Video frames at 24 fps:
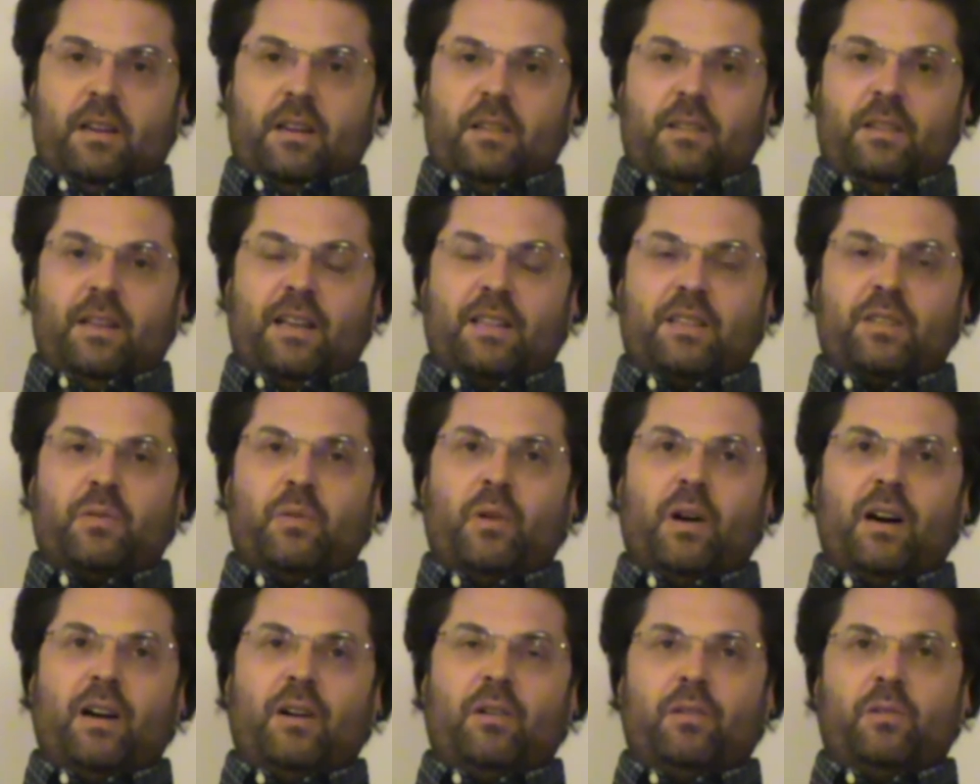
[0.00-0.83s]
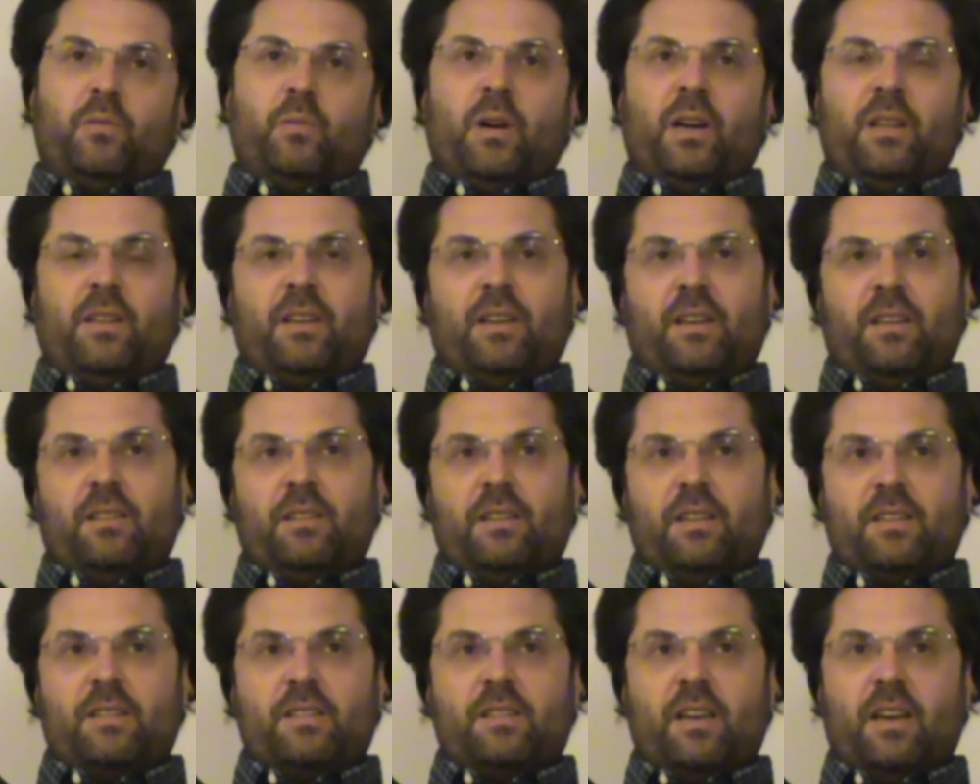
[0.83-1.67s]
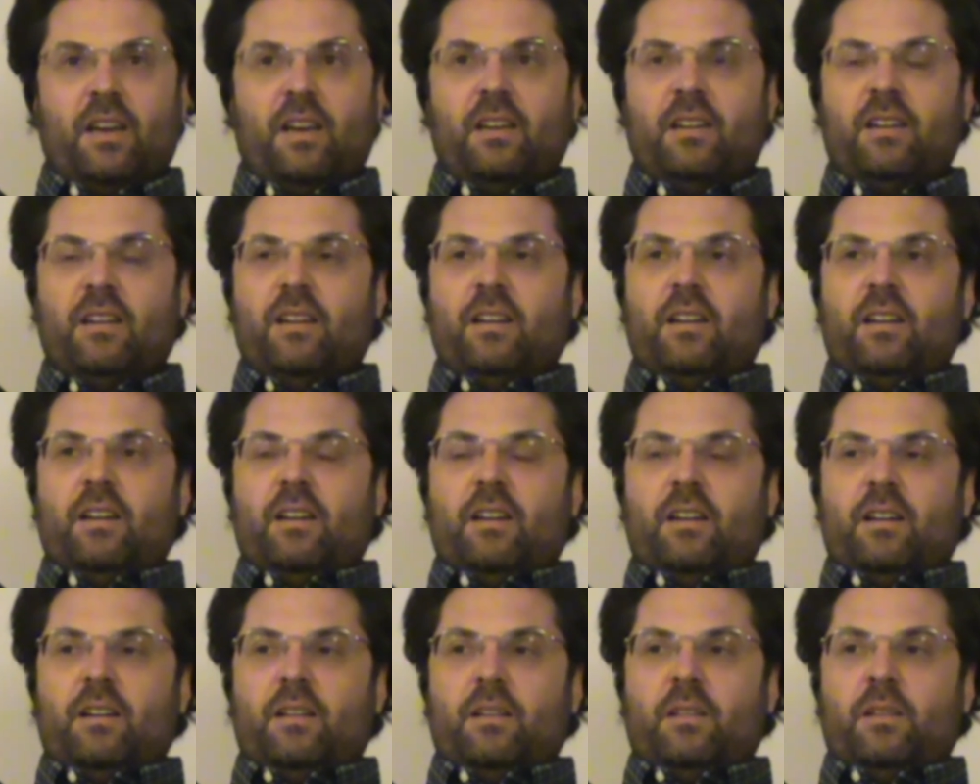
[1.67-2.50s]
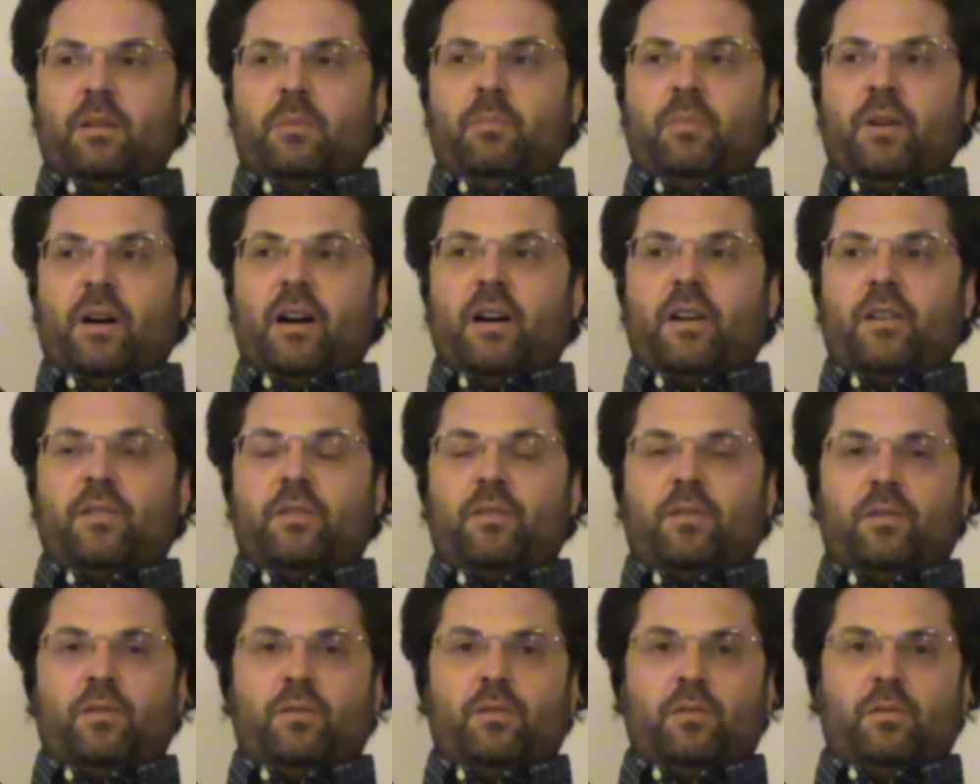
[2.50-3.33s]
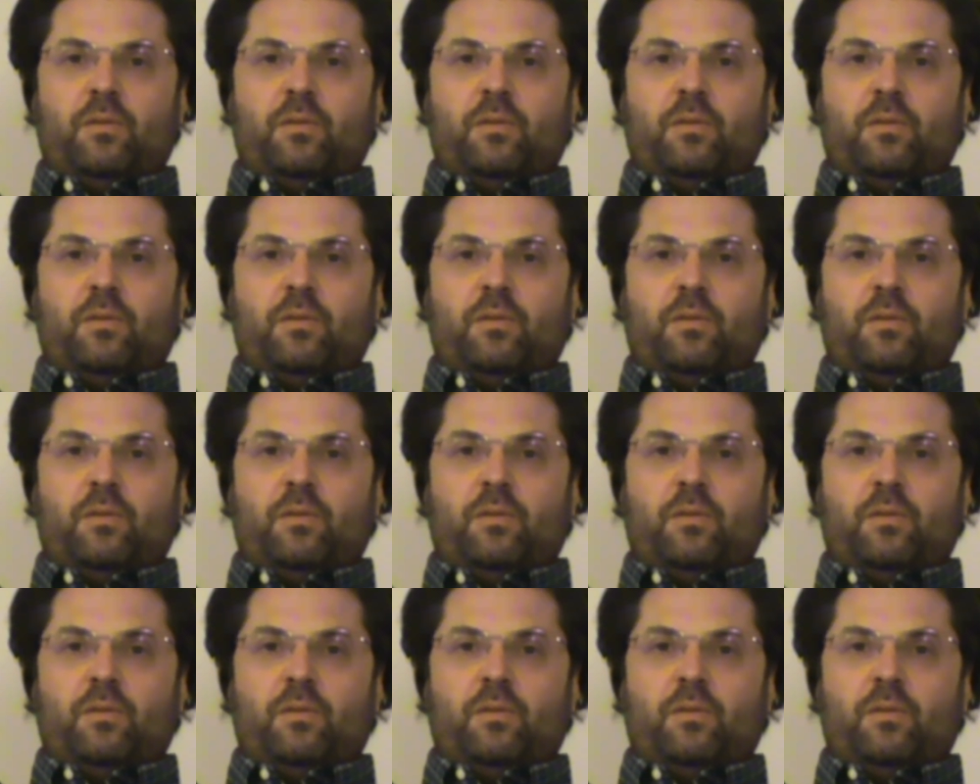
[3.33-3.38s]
That's why, on one hand, they say the path